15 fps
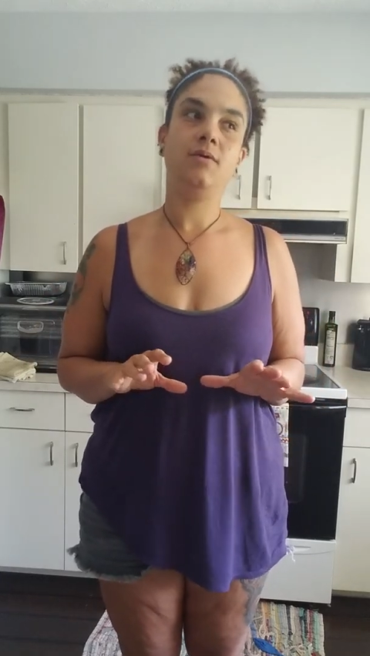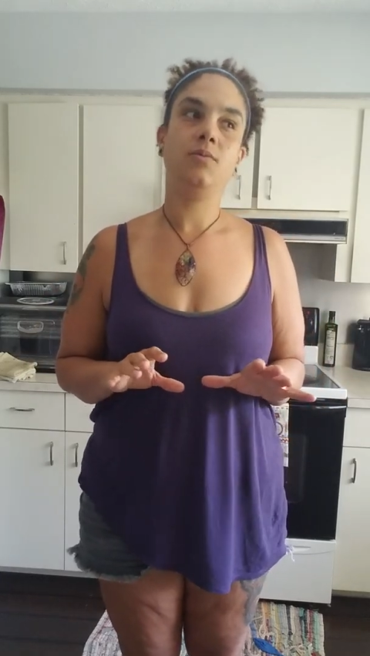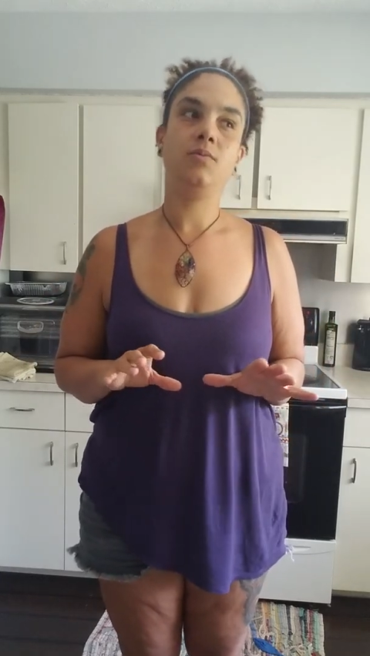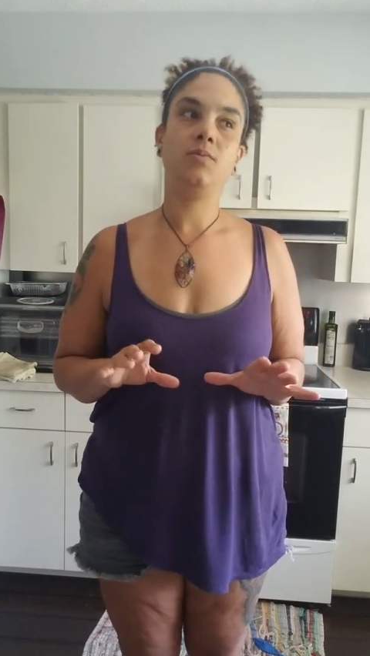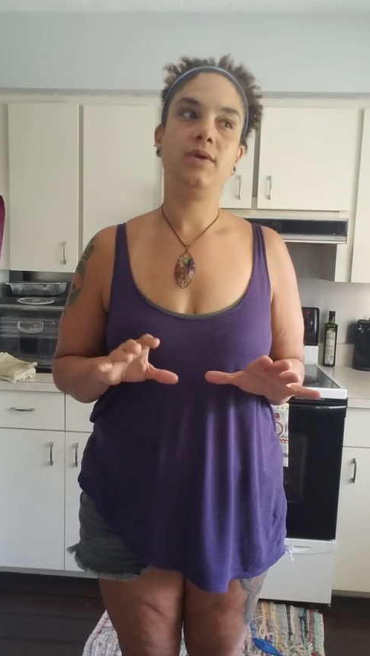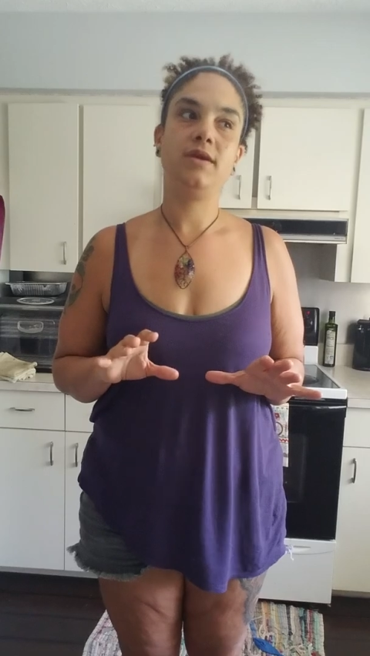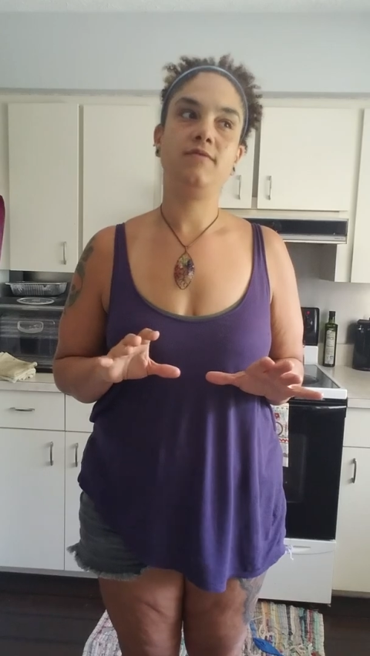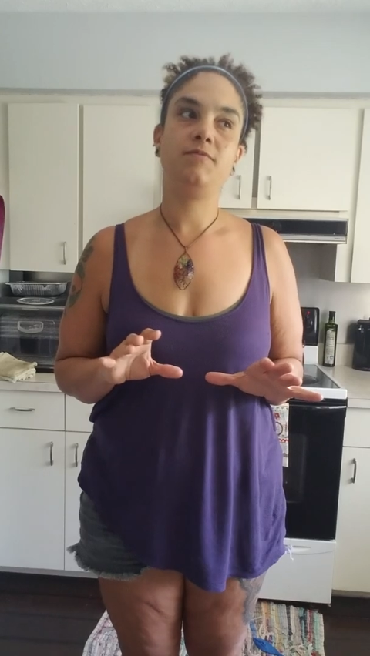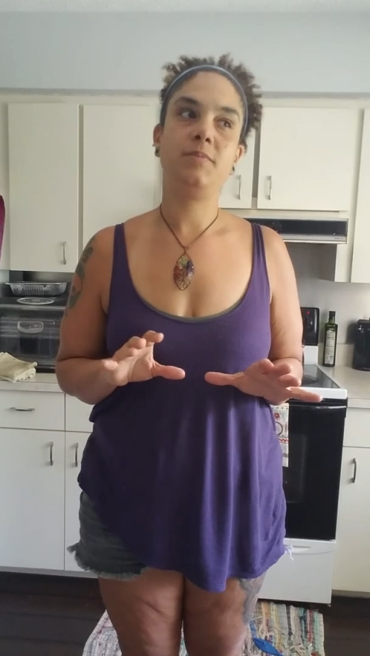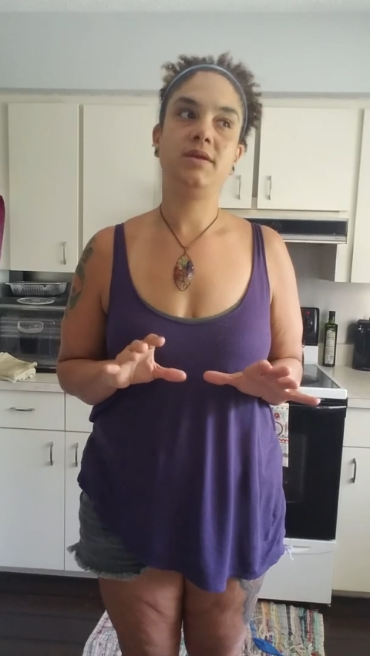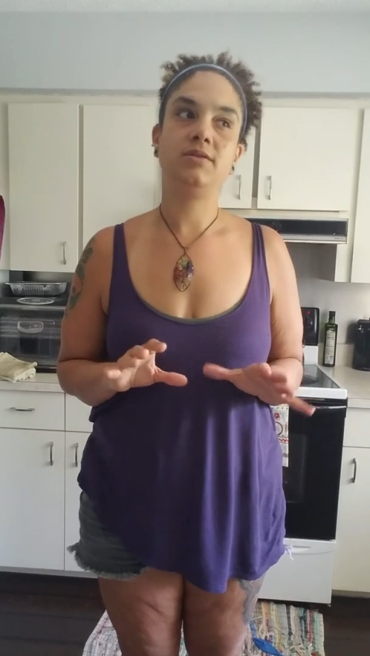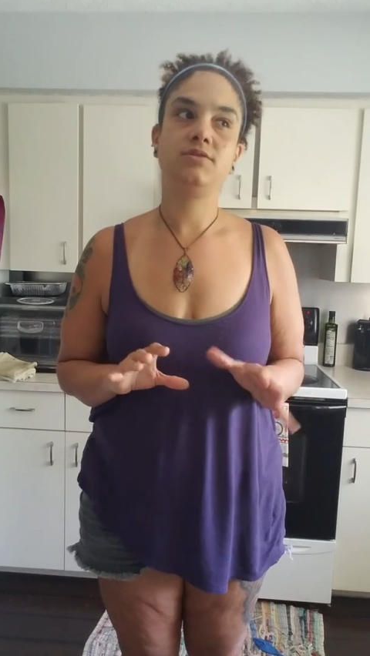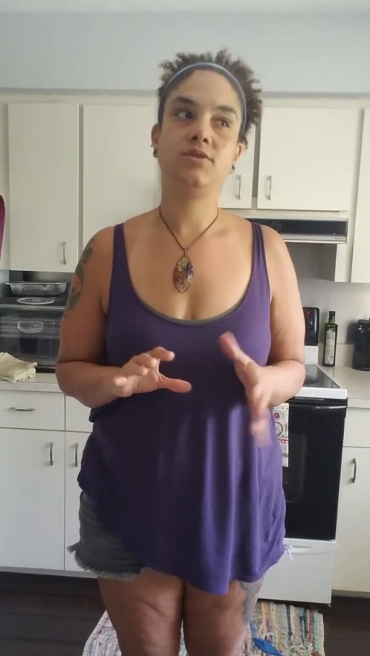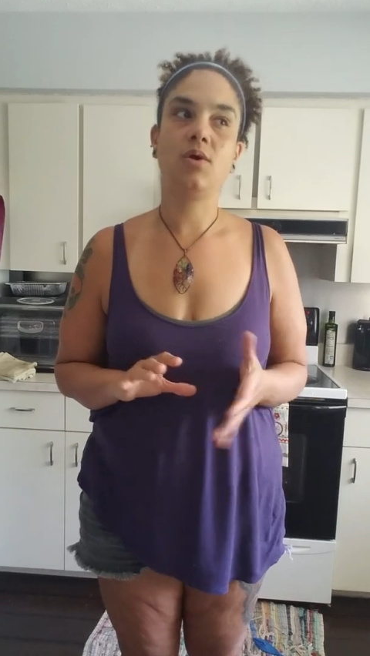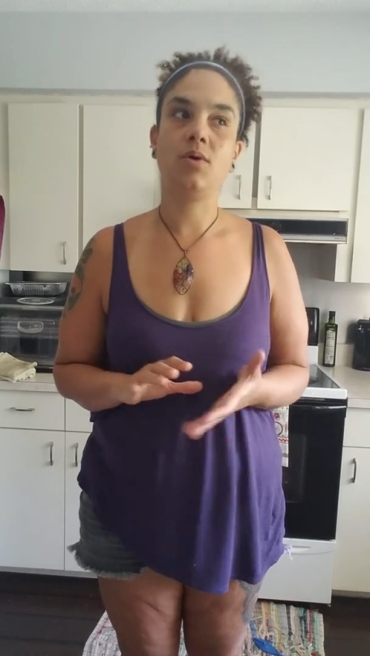we've
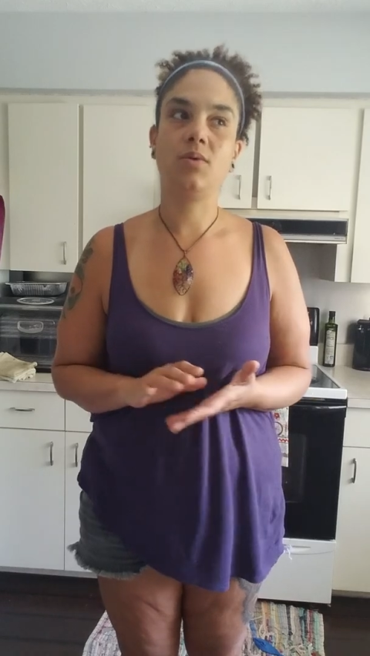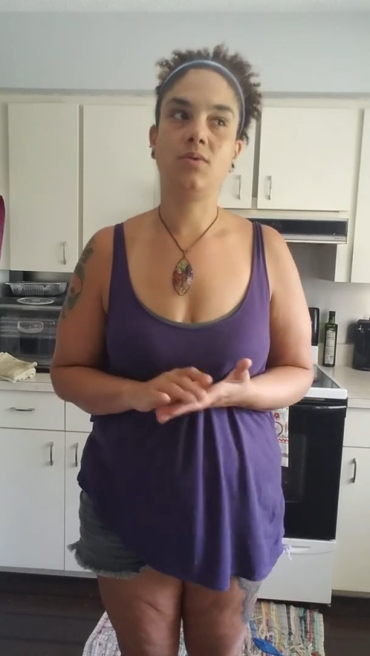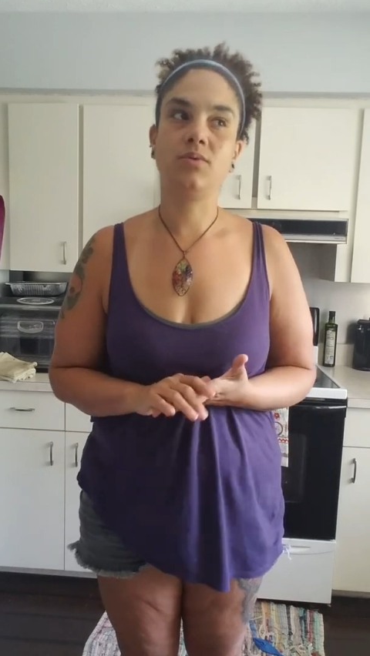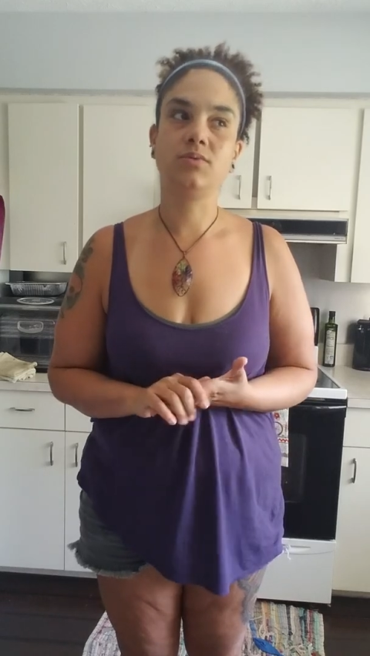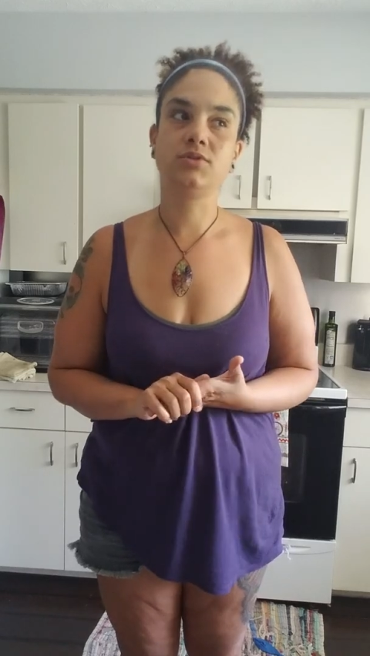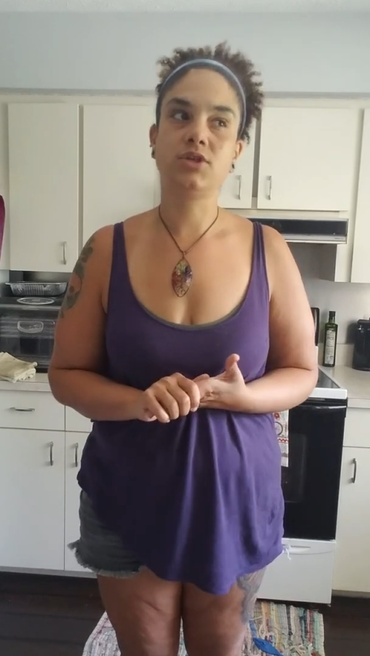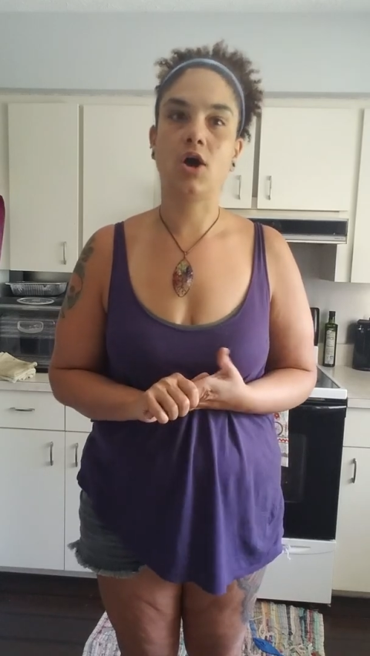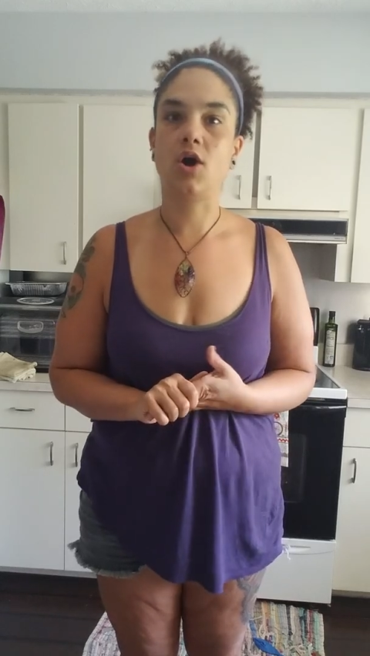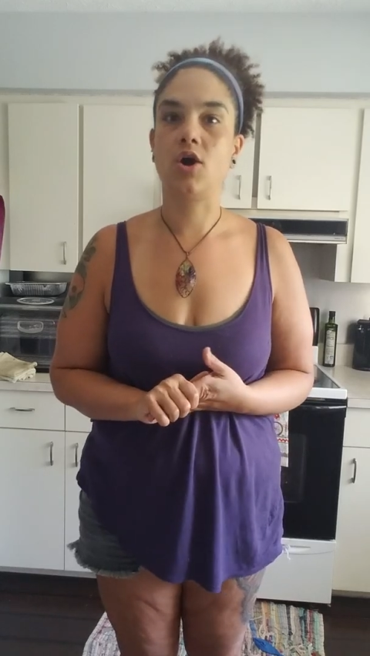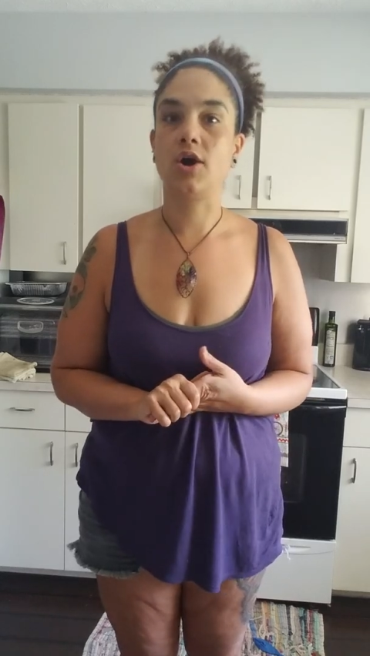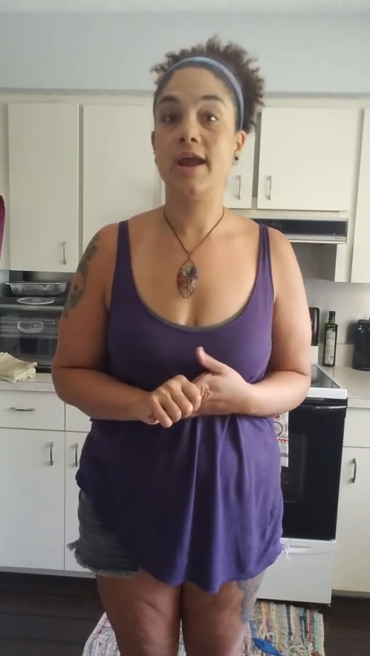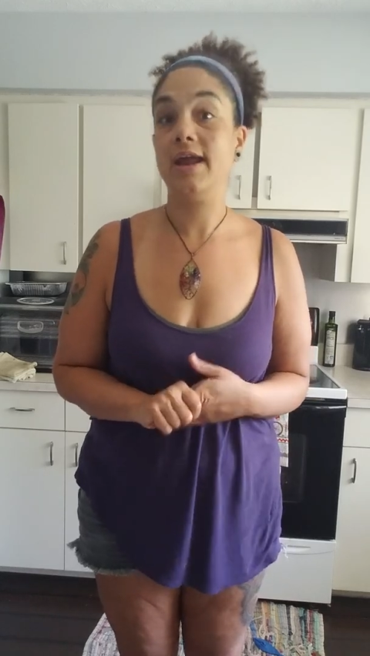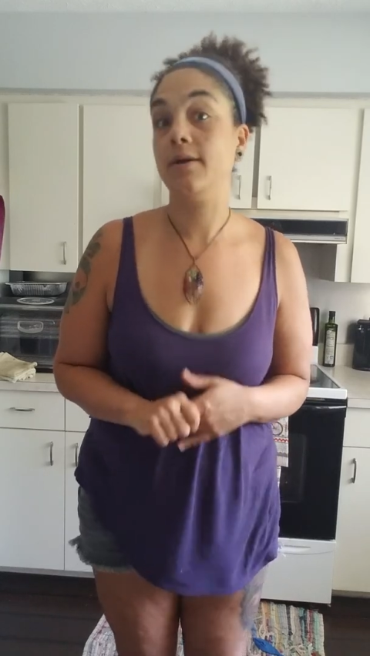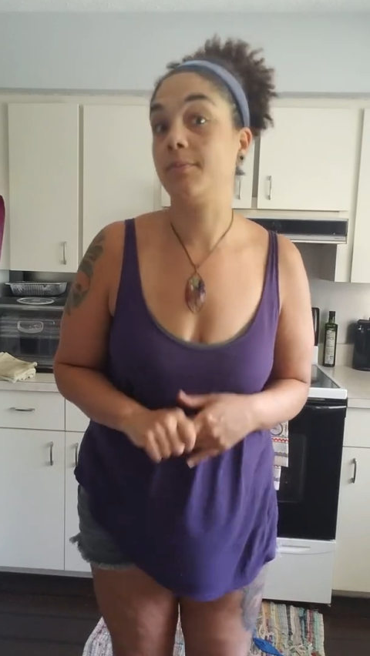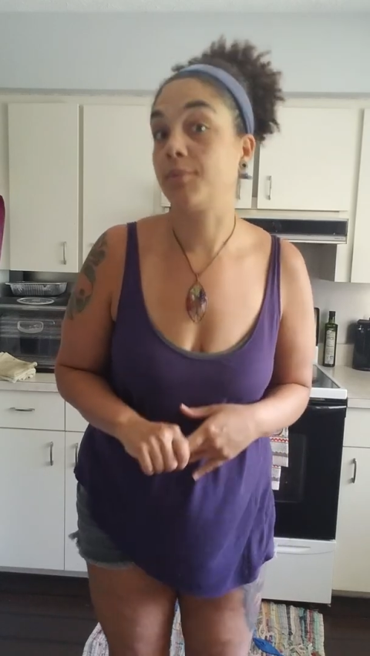been told
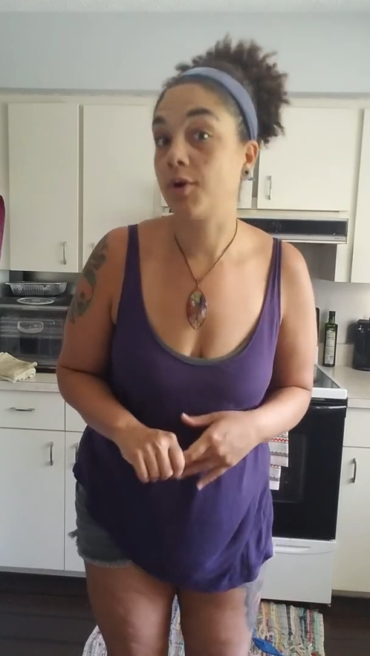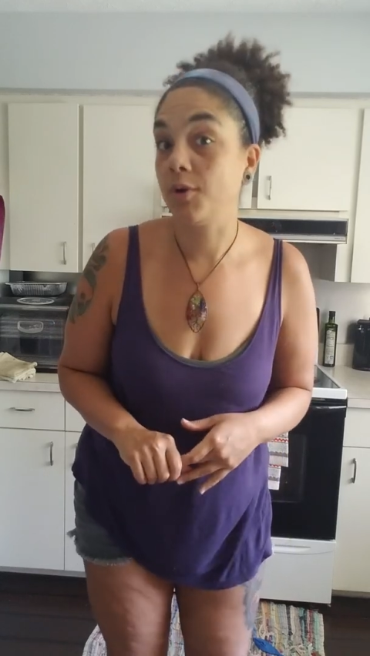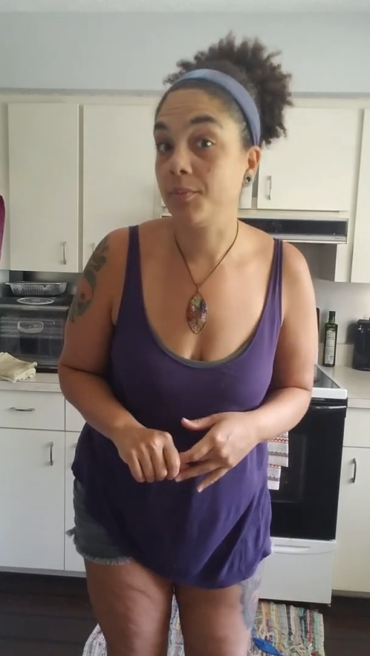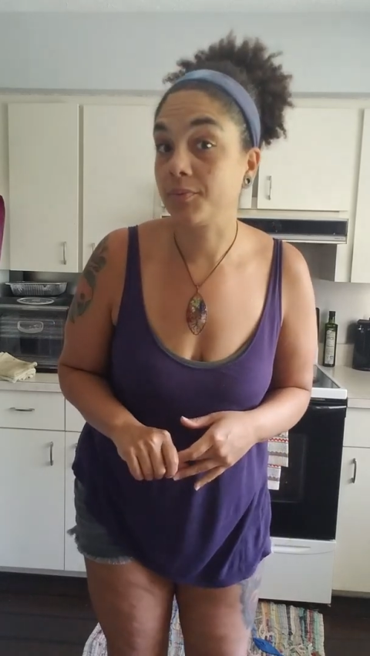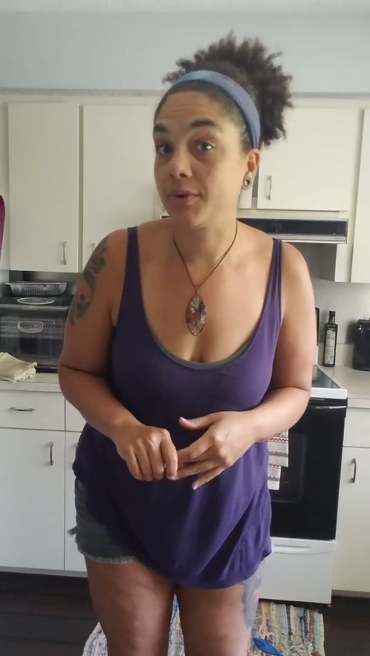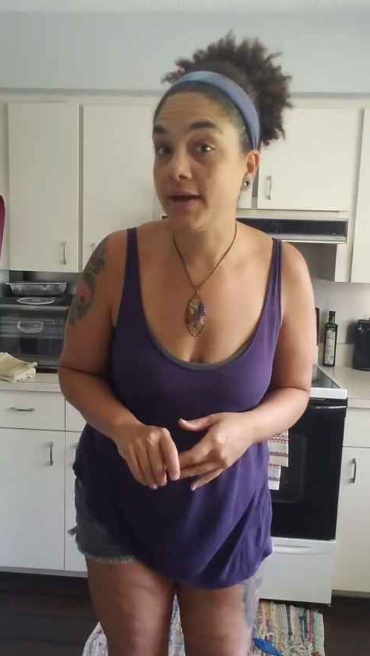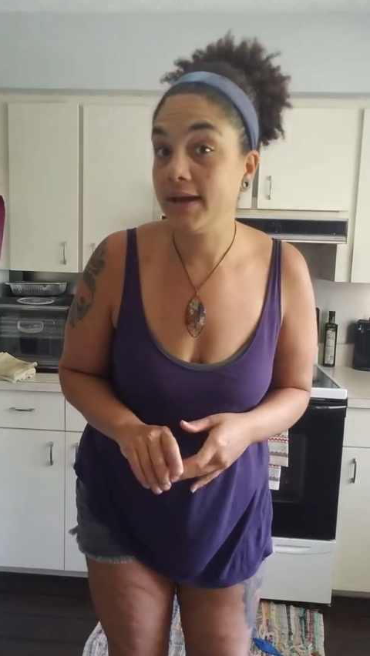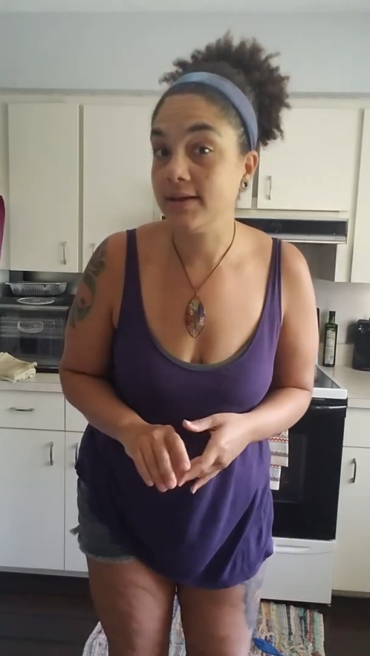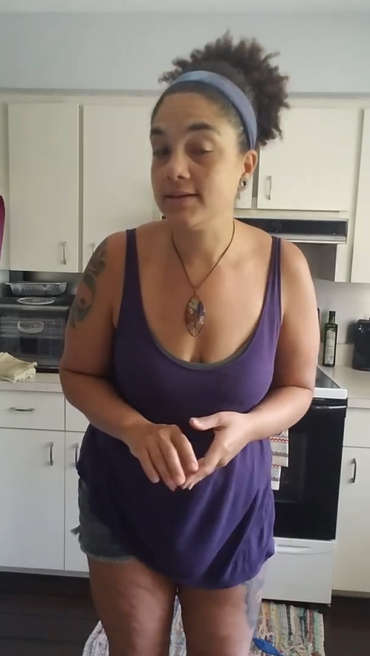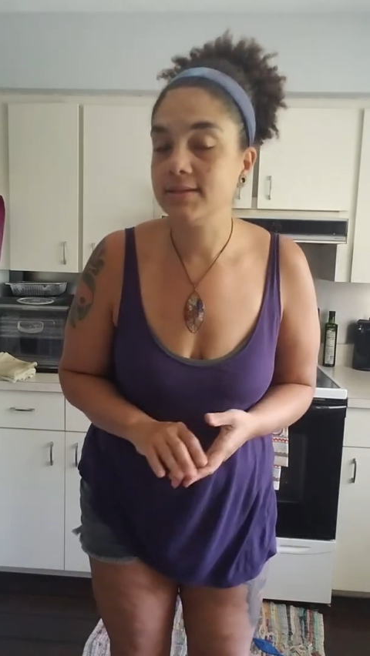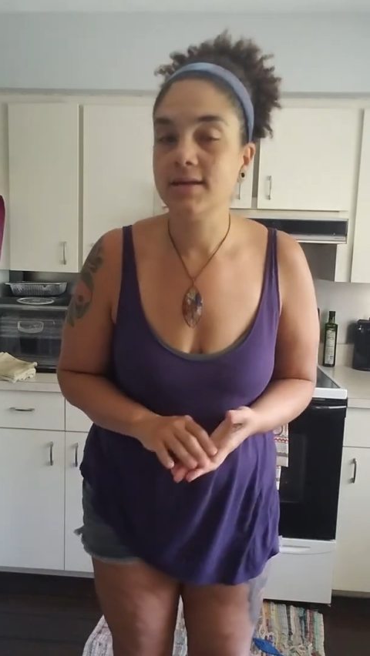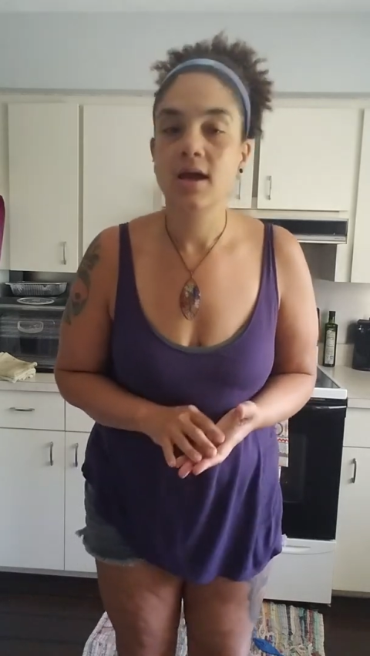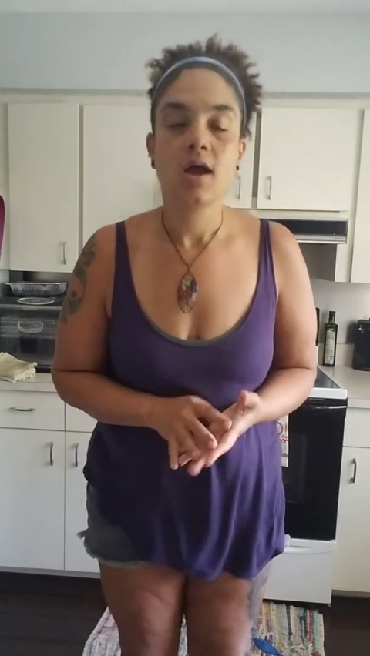are inappropriate